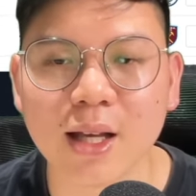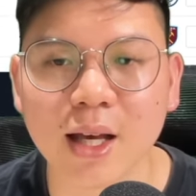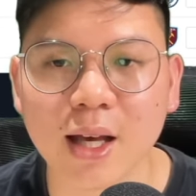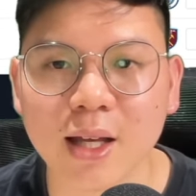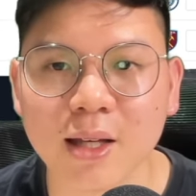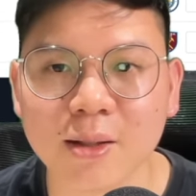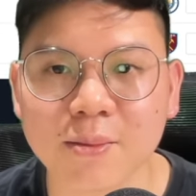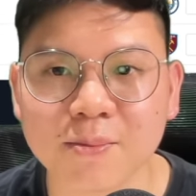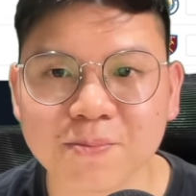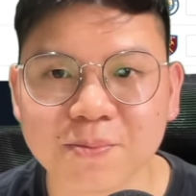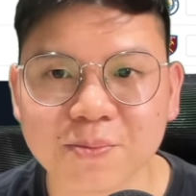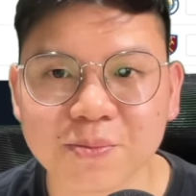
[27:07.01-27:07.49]

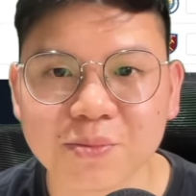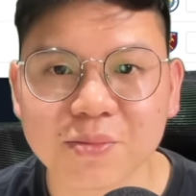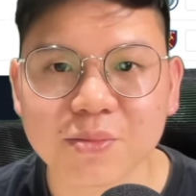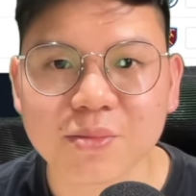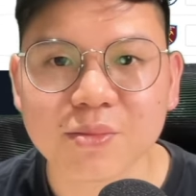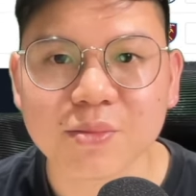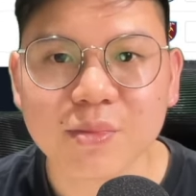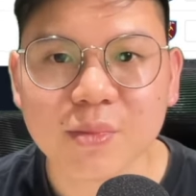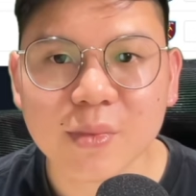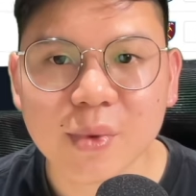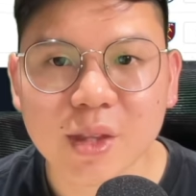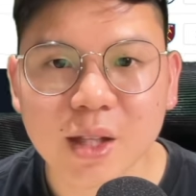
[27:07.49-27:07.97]
And
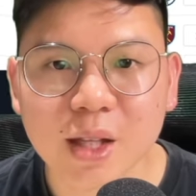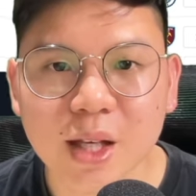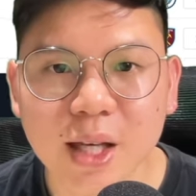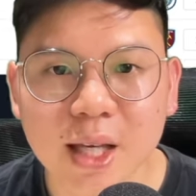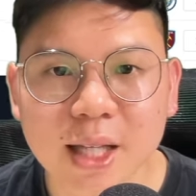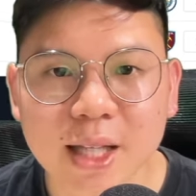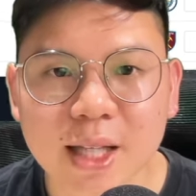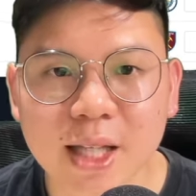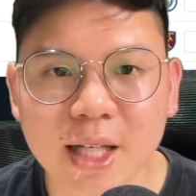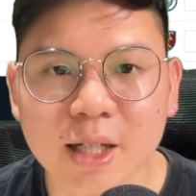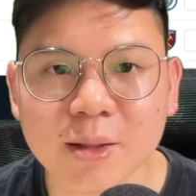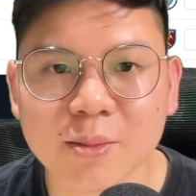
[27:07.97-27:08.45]

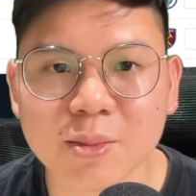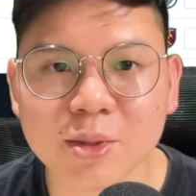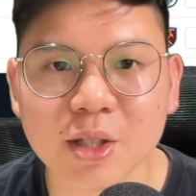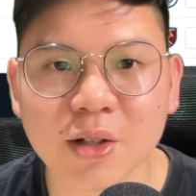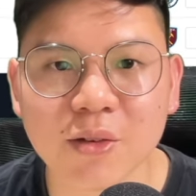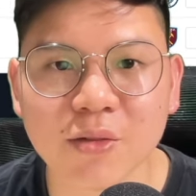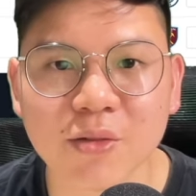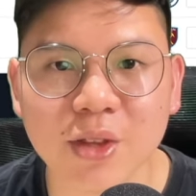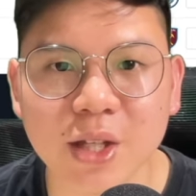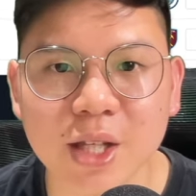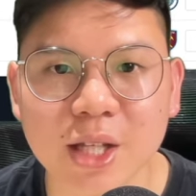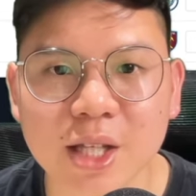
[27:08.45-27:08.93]
in terms
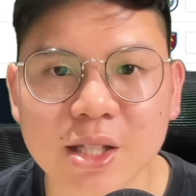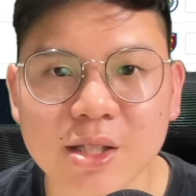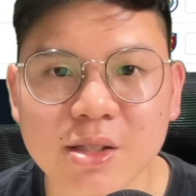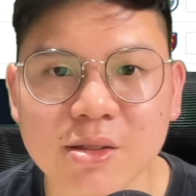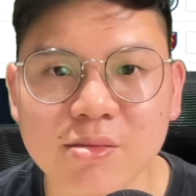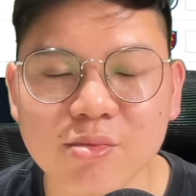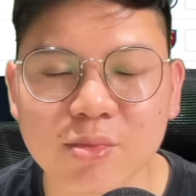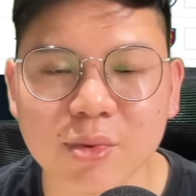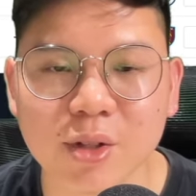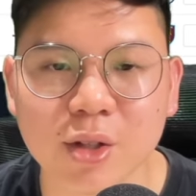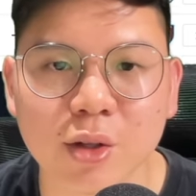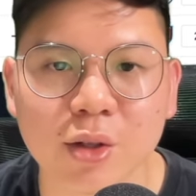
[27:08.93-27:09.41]
of these
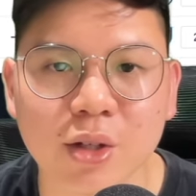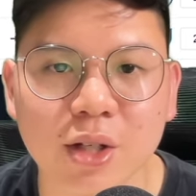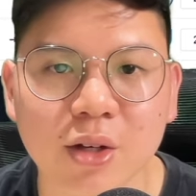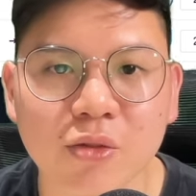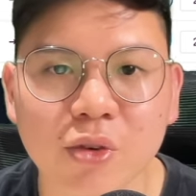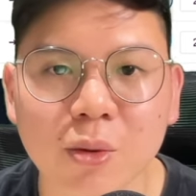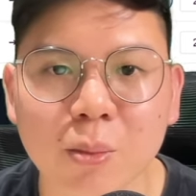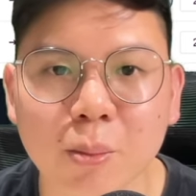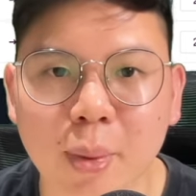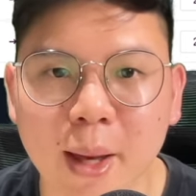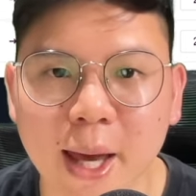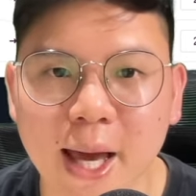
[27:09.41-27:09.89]

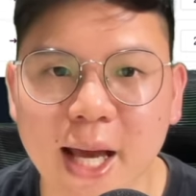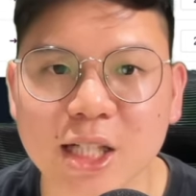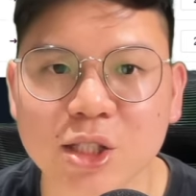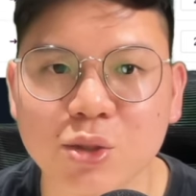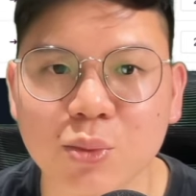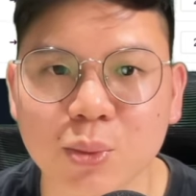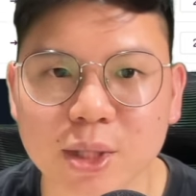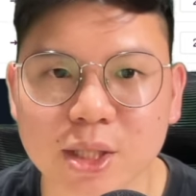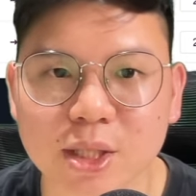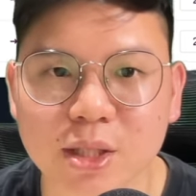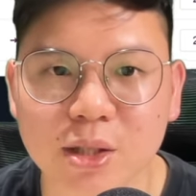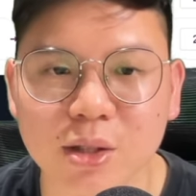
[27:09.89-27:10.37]
different pairs
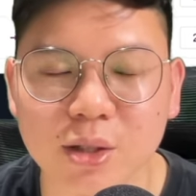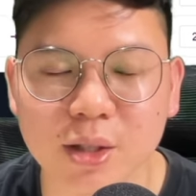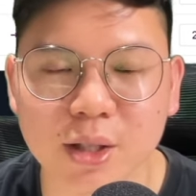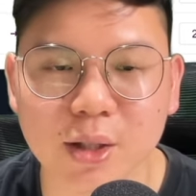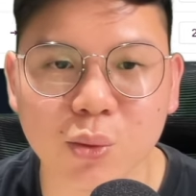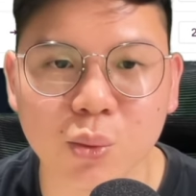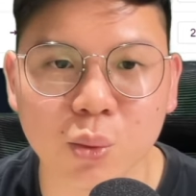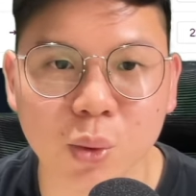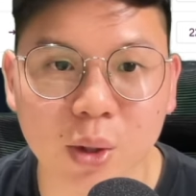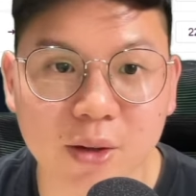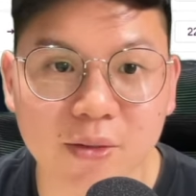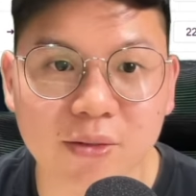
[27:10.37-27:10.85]

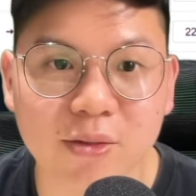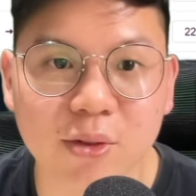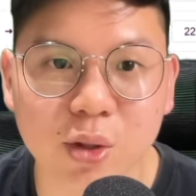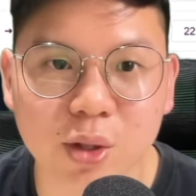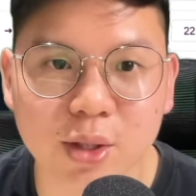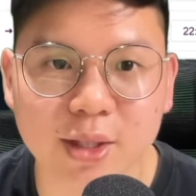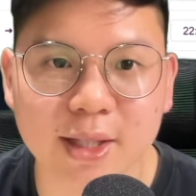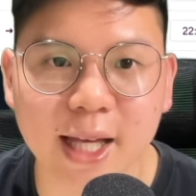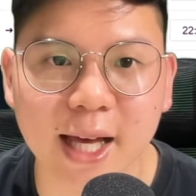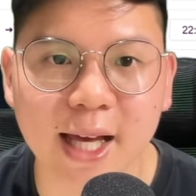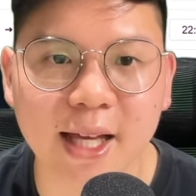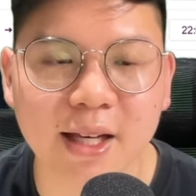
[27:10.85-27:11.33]
we've
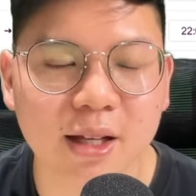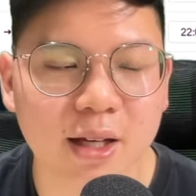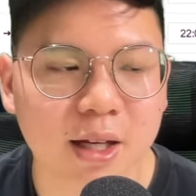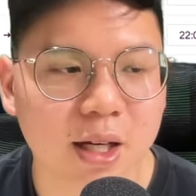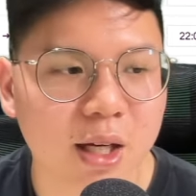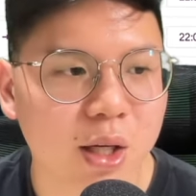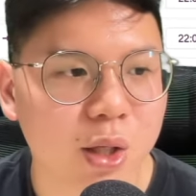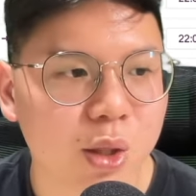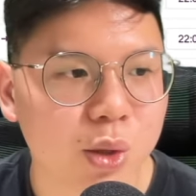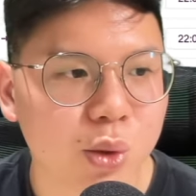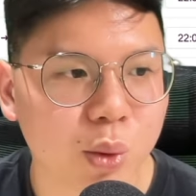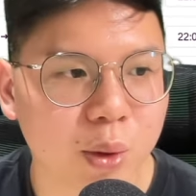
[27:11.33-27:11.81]
looked at,
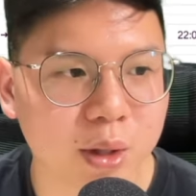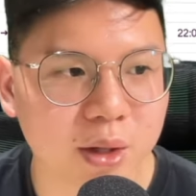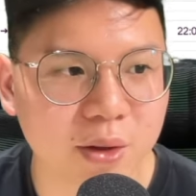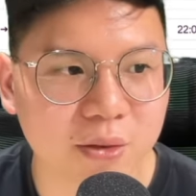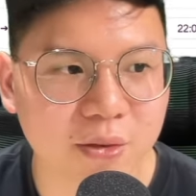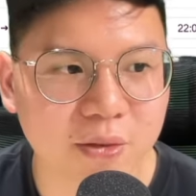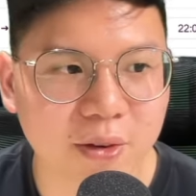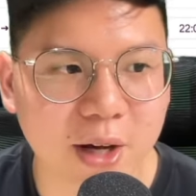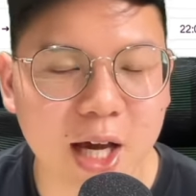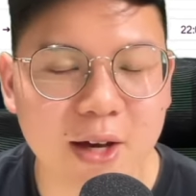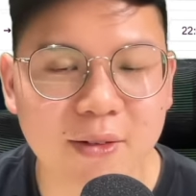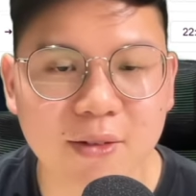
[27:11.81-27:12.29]

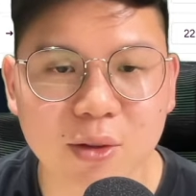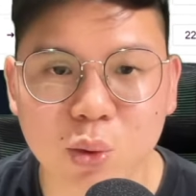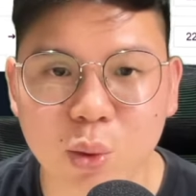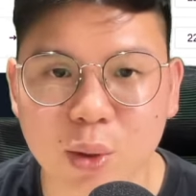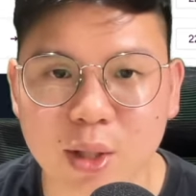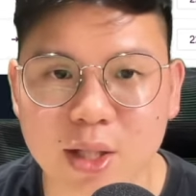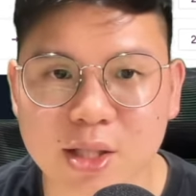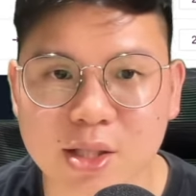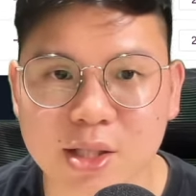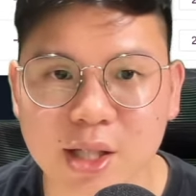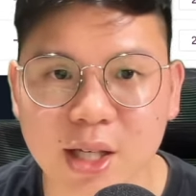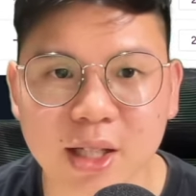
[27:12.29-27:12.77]
25 and
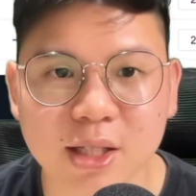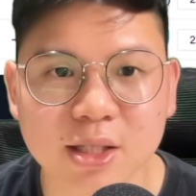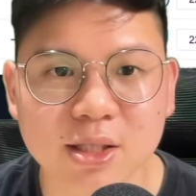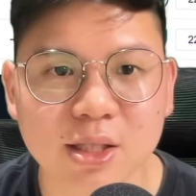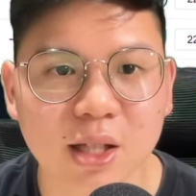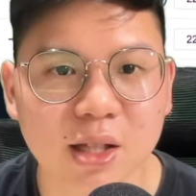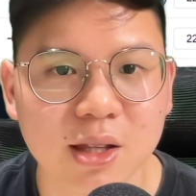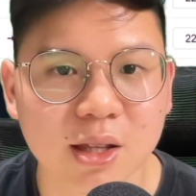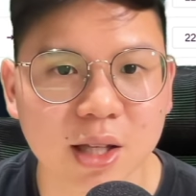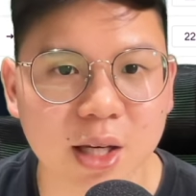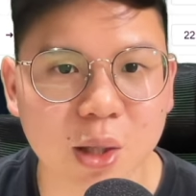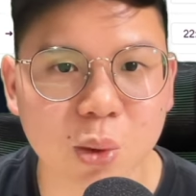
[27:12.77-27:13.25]
26,
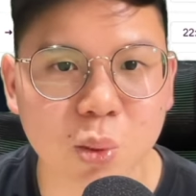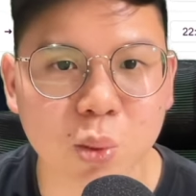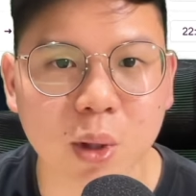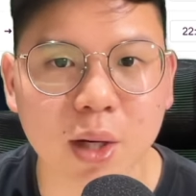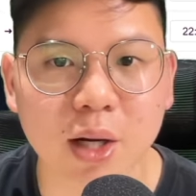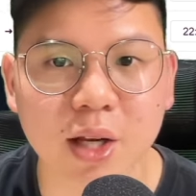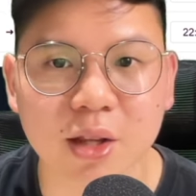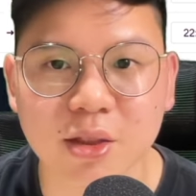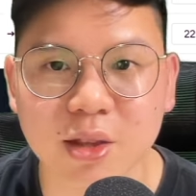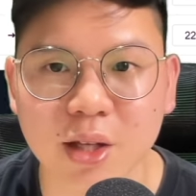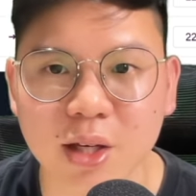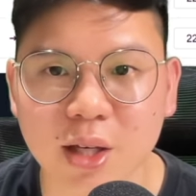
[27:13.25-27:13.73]

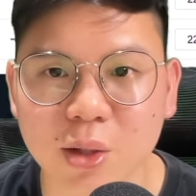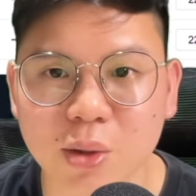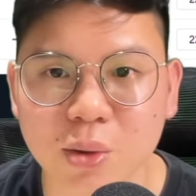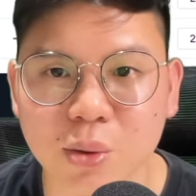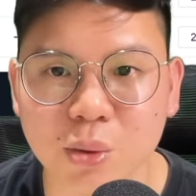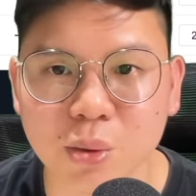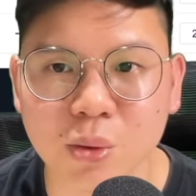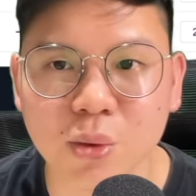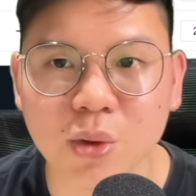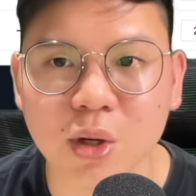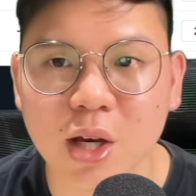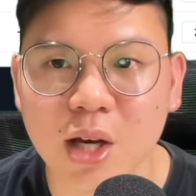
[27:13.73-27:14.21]
31 and
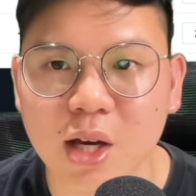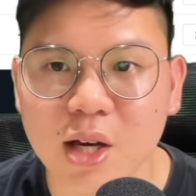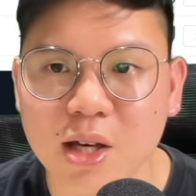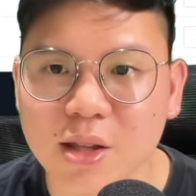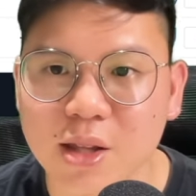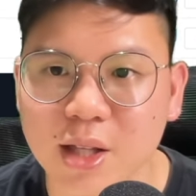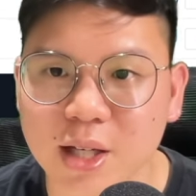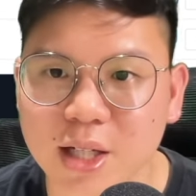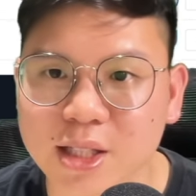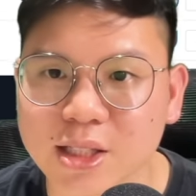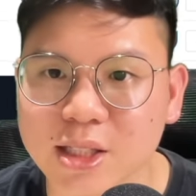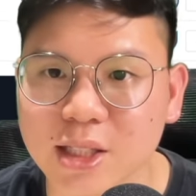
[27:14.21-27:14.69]
32,
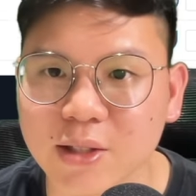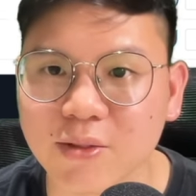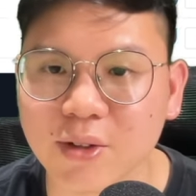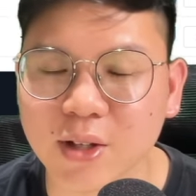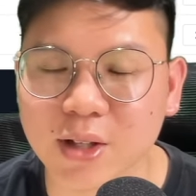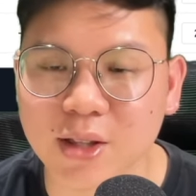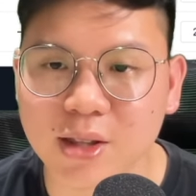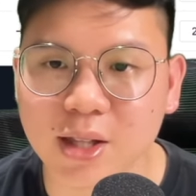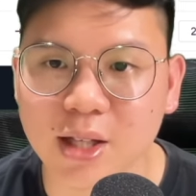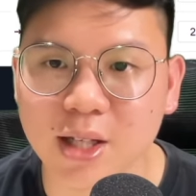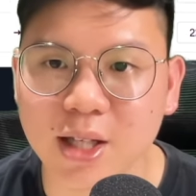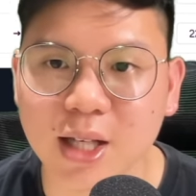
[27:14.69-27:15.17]
37
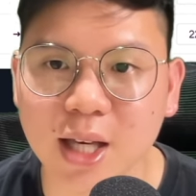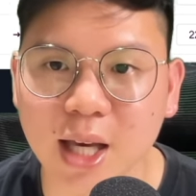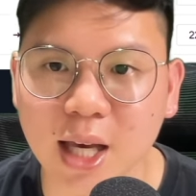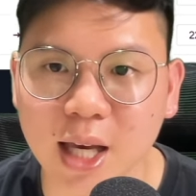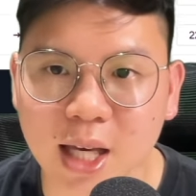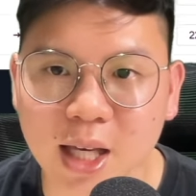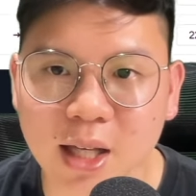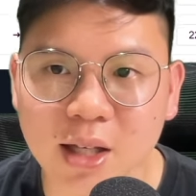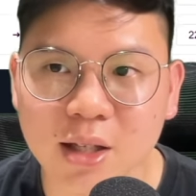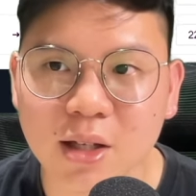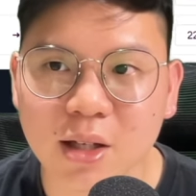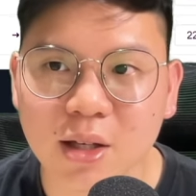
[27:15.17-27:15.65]
and
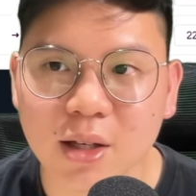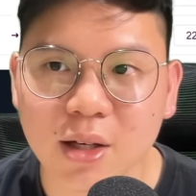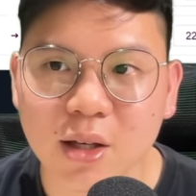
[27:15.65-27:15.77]
38,